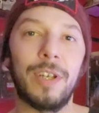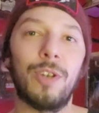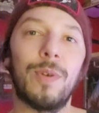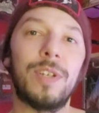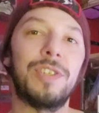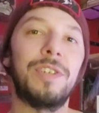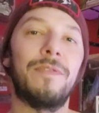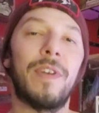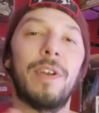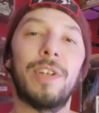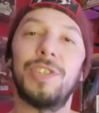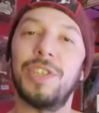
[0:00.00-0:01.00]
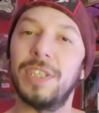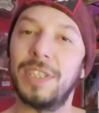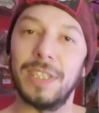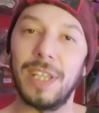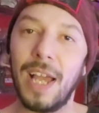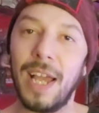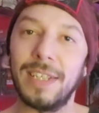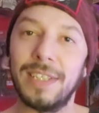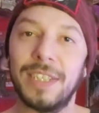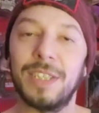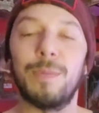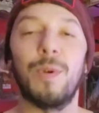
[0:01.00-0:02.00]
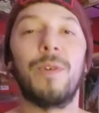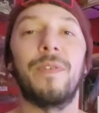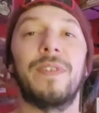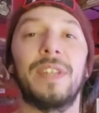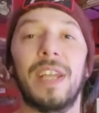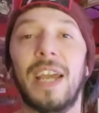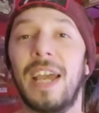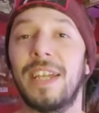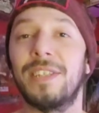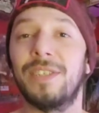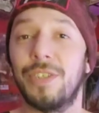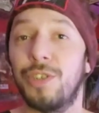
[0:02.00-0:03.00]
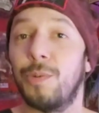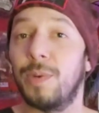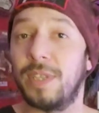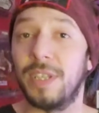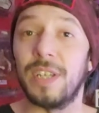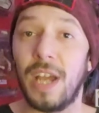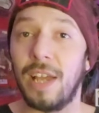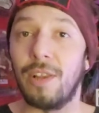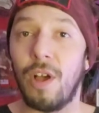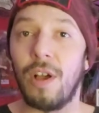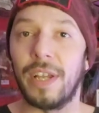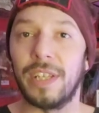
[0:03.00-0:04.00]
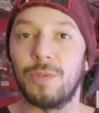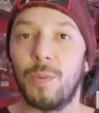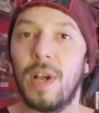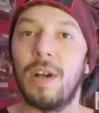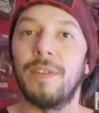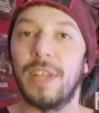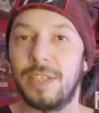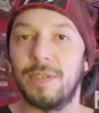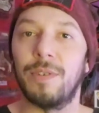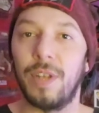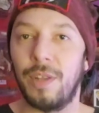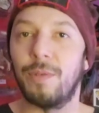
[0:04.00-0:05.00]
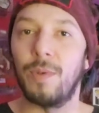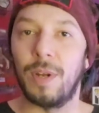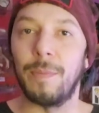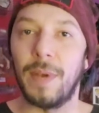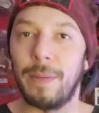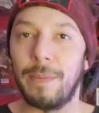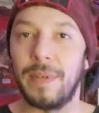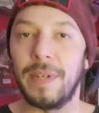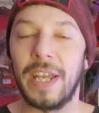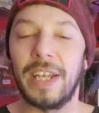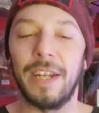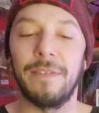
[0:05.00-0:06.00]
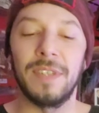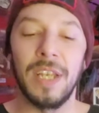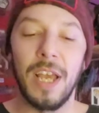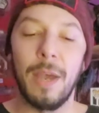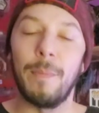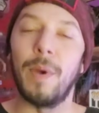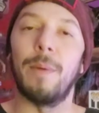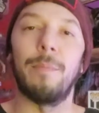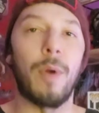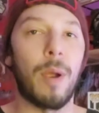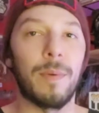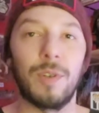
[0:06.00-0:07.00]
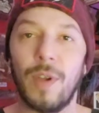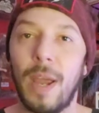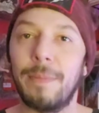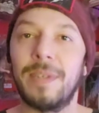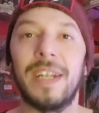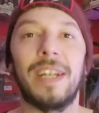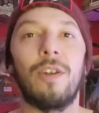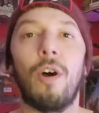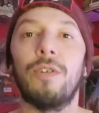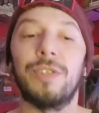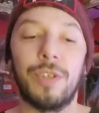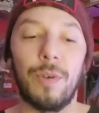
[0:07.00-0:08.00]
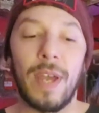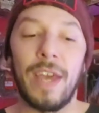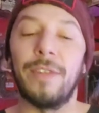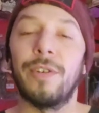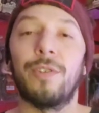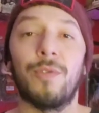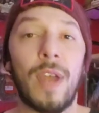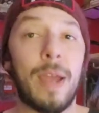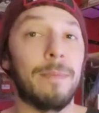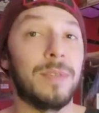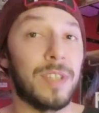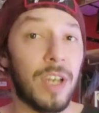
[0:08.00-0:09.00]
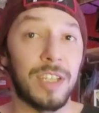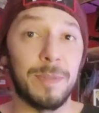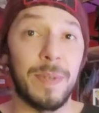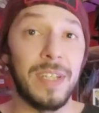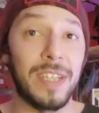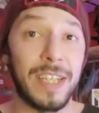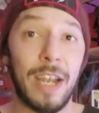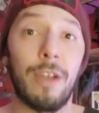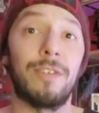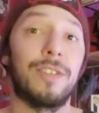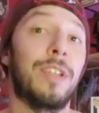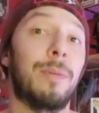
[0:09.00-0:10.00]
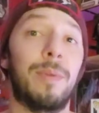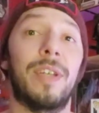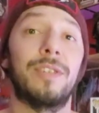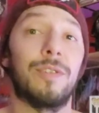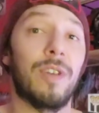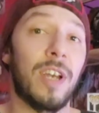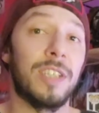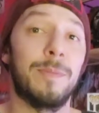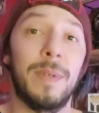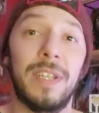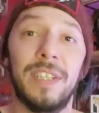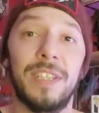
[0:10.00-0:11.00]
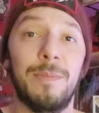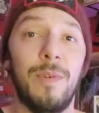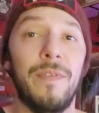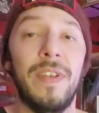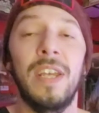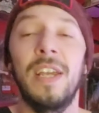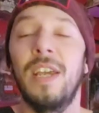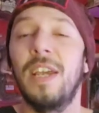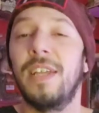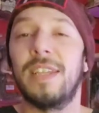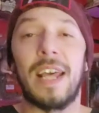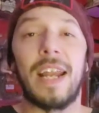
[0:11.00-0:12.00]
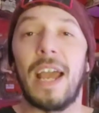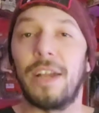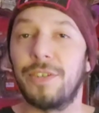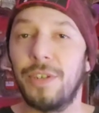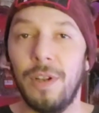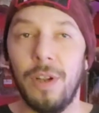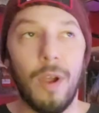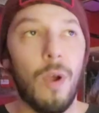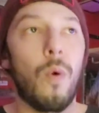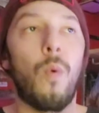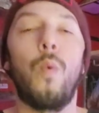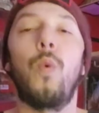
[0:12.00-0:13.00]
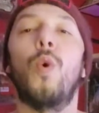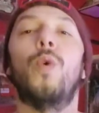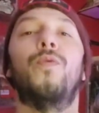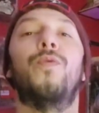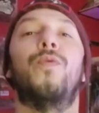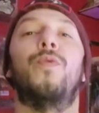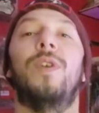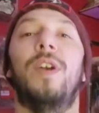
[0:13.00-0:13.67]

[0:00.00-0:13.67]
cringy, very cheesy lines in this movie that has to do with the dialogue as well. That's another one of my negatives. But Barbara Crampton and also Heather Graham's husband, the character that plays her husband in this movie, that actor, woof,